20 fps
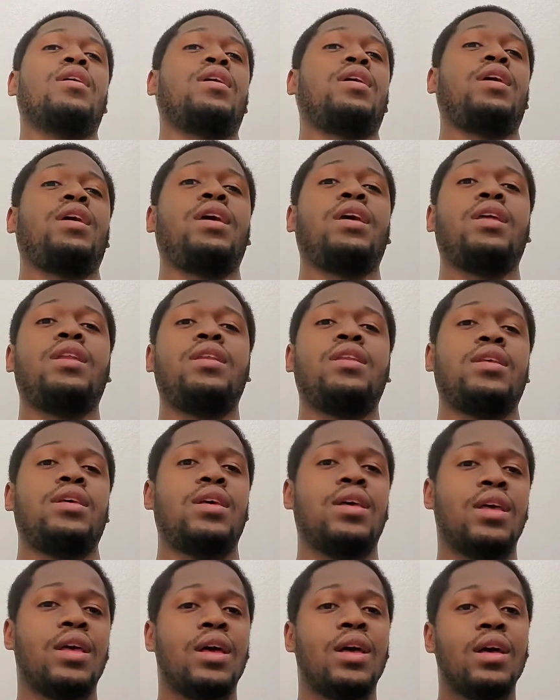And
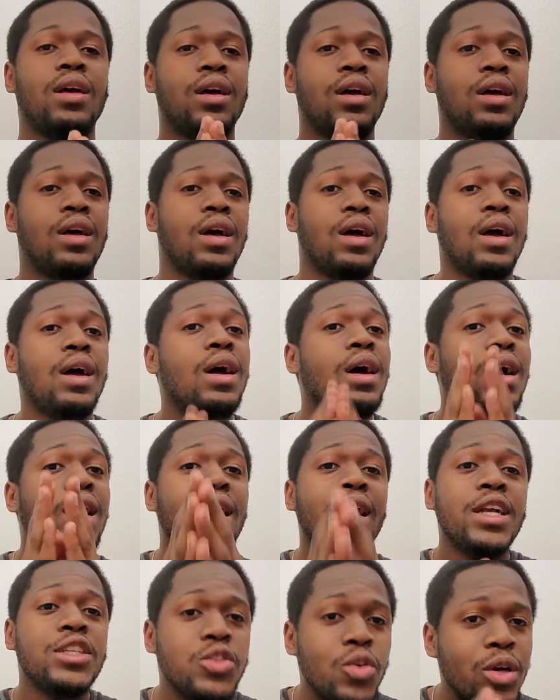
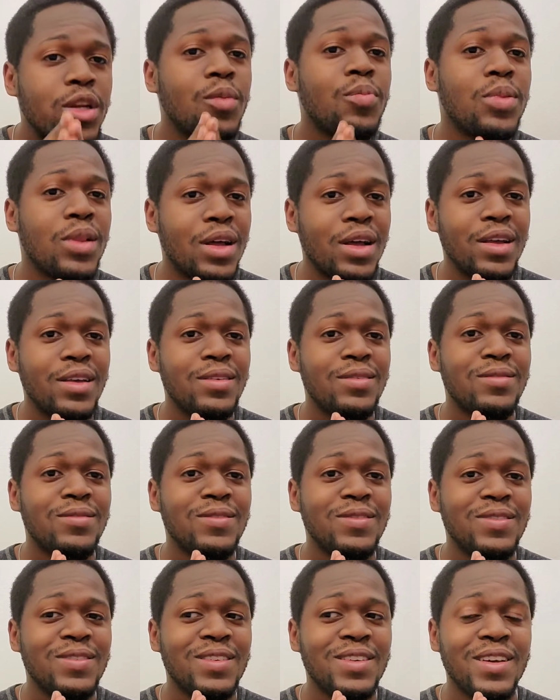I enjoyed the plot.
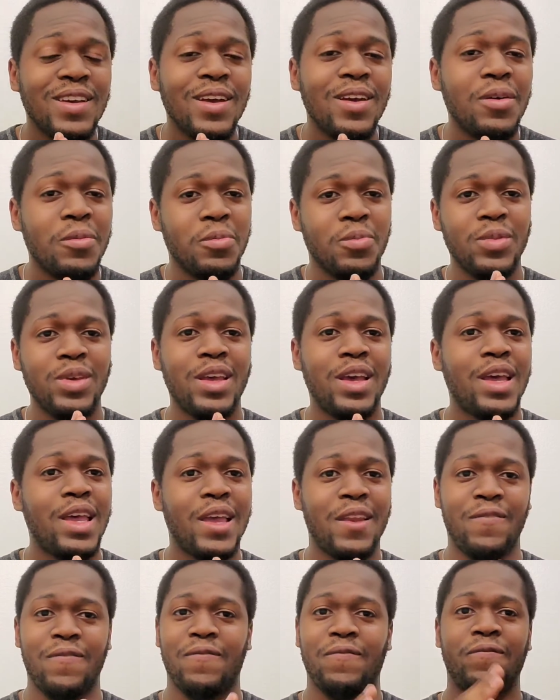We
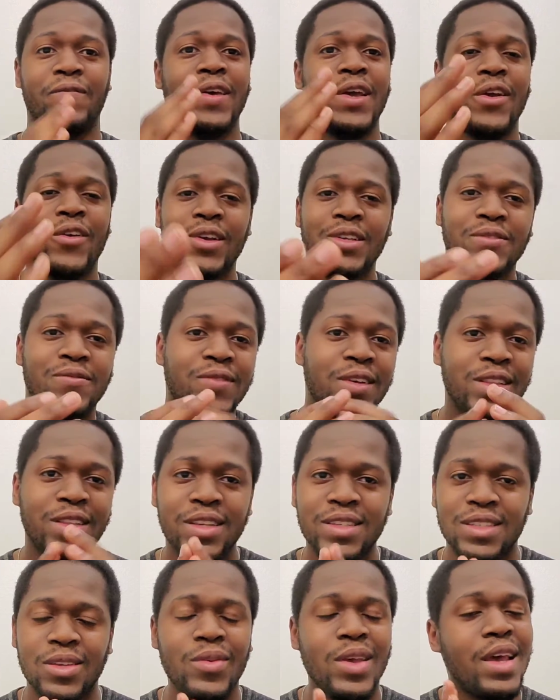had various
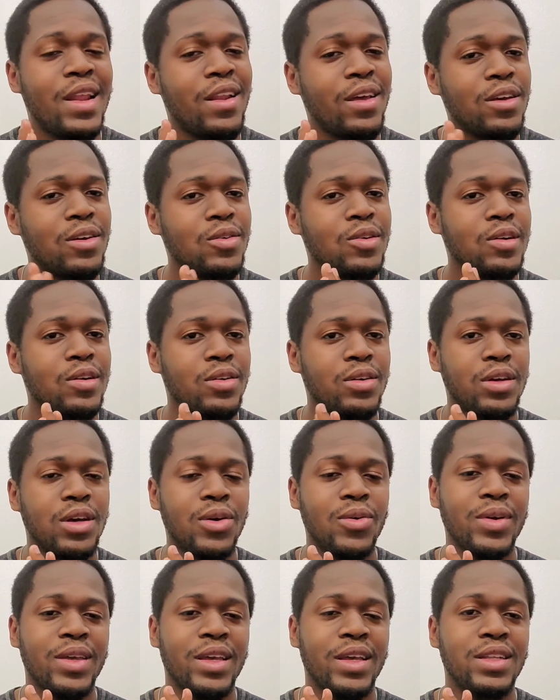villains that we had to
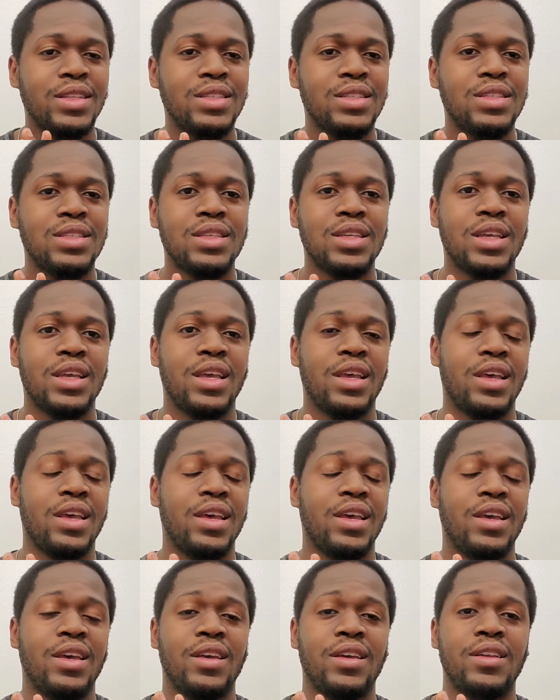go against,
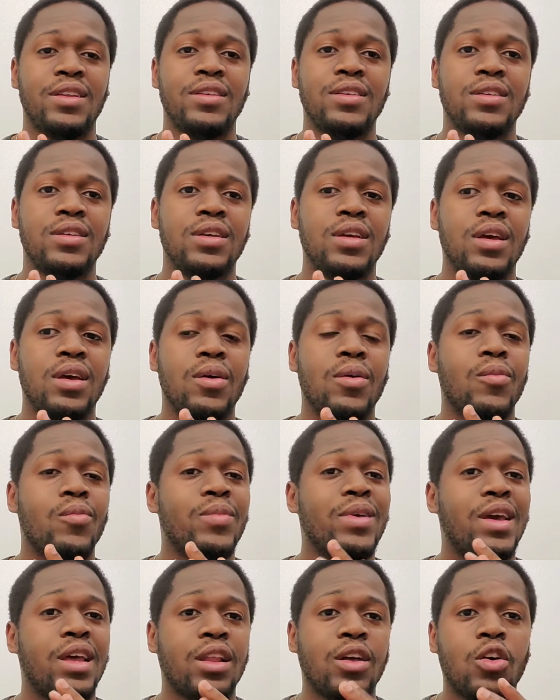and
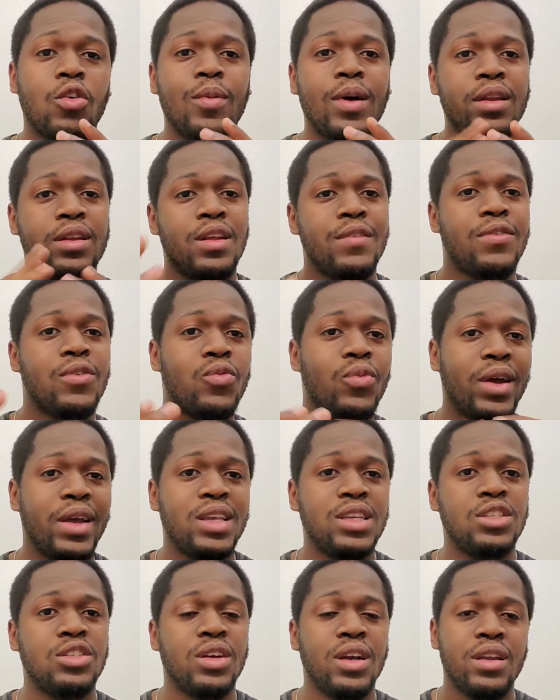we had to go about different
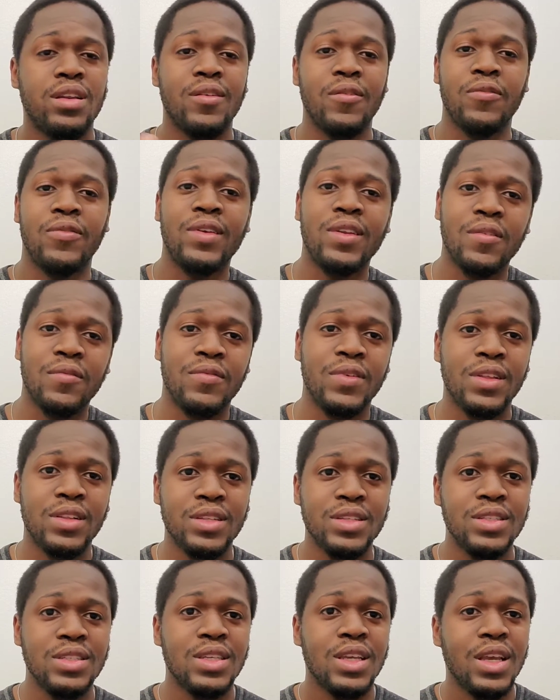ways trying to defeat the
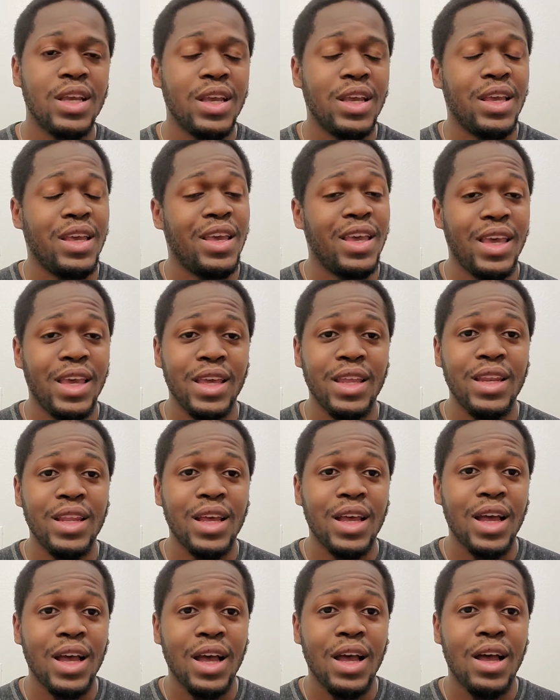villains.
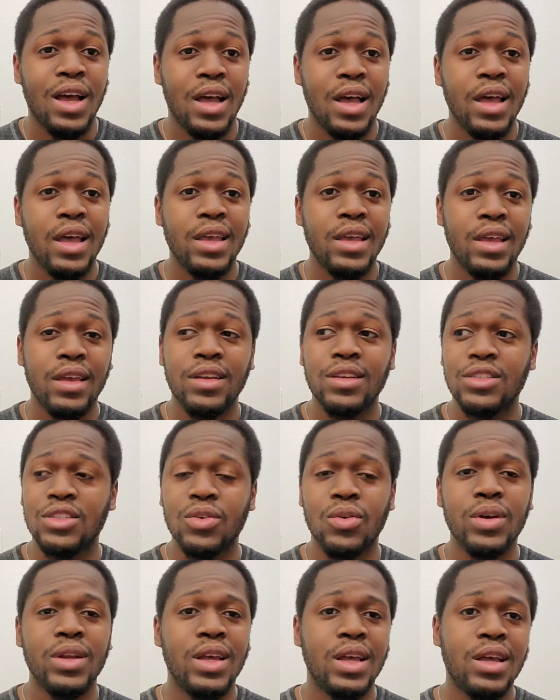And I
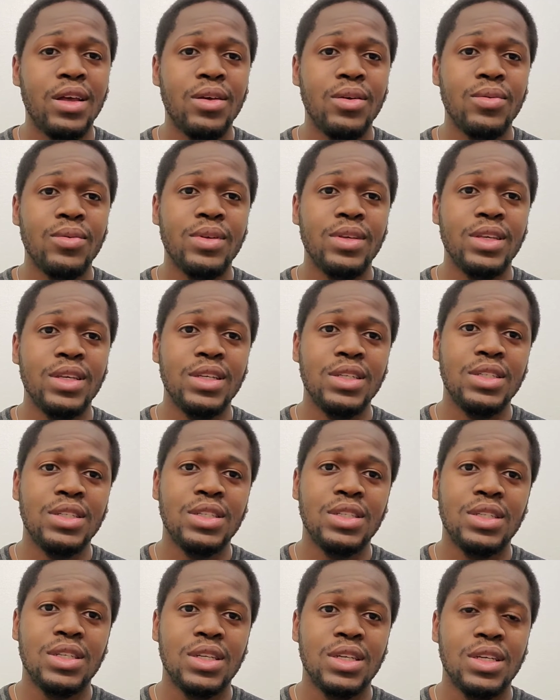enjoyed how
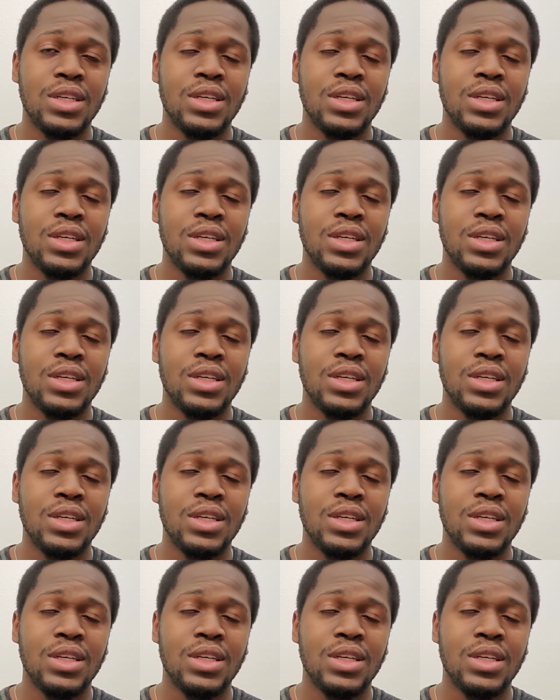each